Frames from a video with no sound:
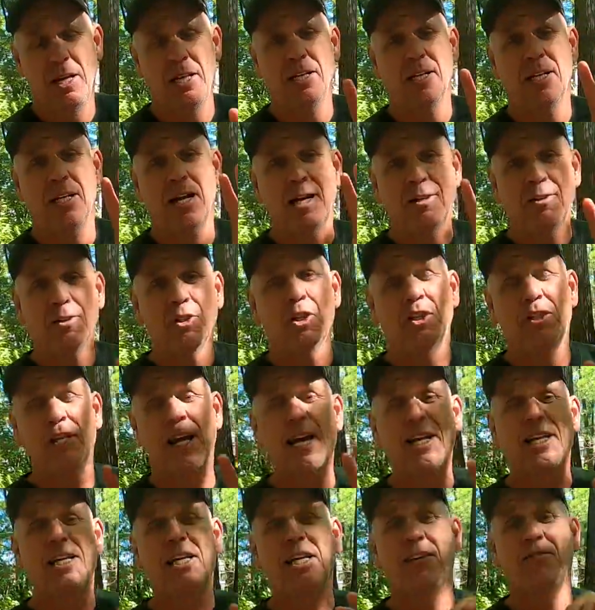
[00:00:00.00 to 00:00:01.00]
and an
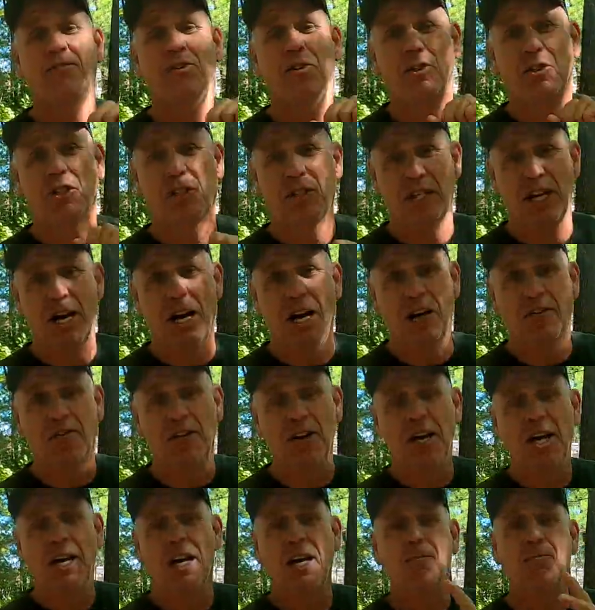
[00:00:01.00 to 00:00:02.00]
understanding of
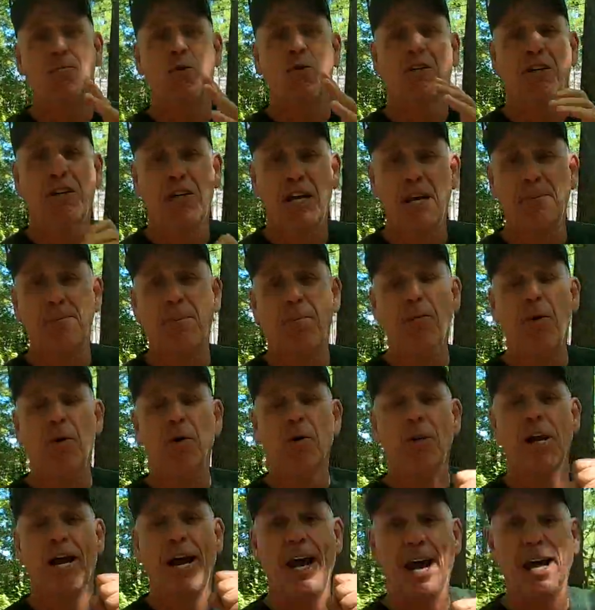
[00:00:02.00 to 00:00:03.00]
yourself and more
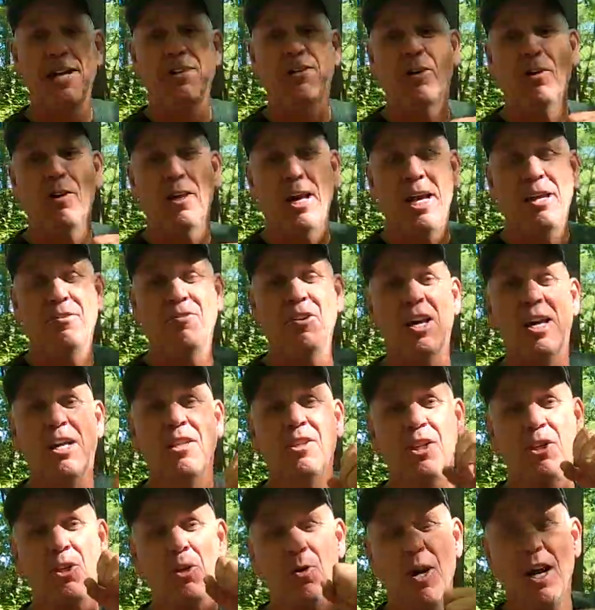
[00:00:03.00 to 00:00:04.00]
capable to handle life
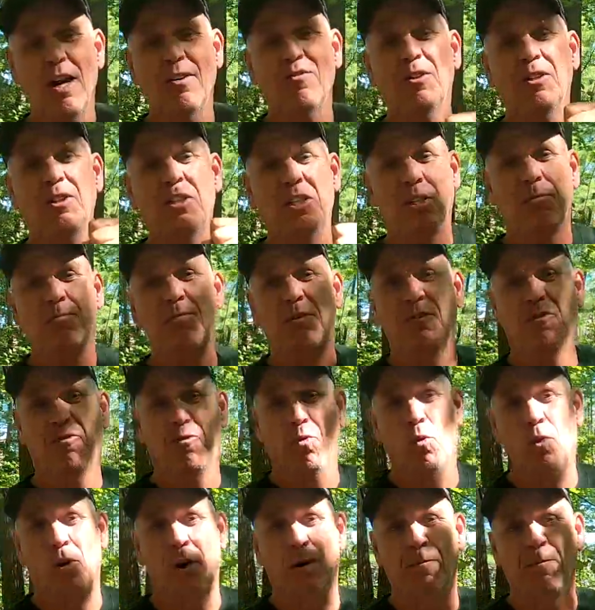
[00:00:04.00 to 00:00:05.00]
than you ever did
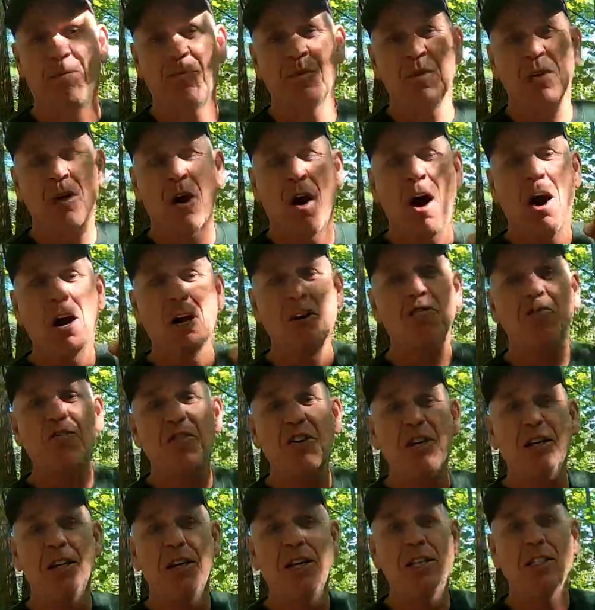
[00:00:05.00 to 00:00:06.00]
before. Our
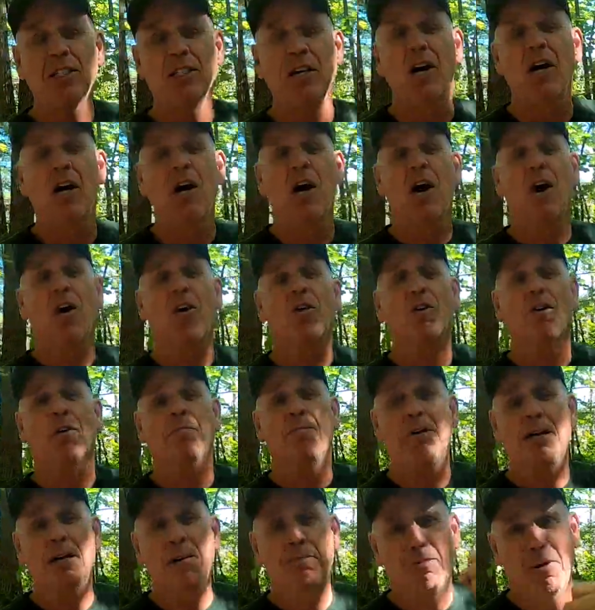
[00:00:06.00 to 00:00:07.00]
feelings are
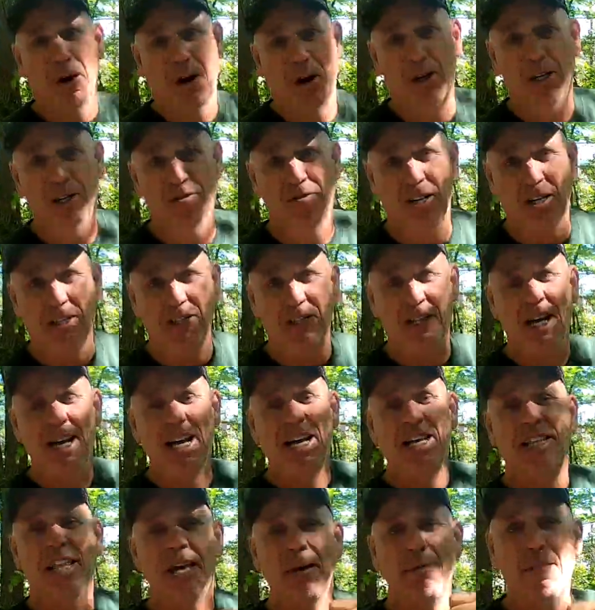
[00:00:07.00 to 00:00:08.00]
a big part of us.
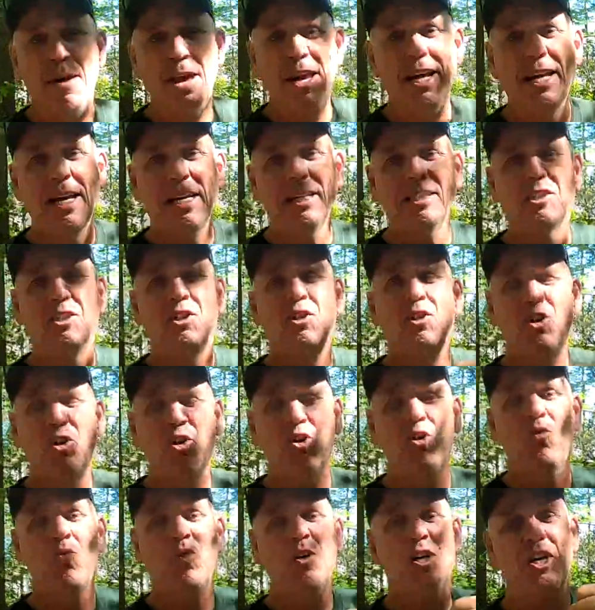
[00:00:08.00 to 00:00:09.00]
They make us
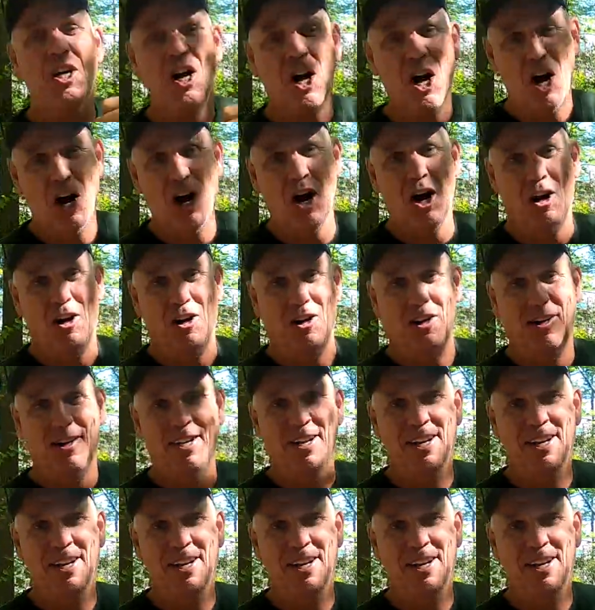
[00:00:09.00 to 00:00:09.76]
who we are.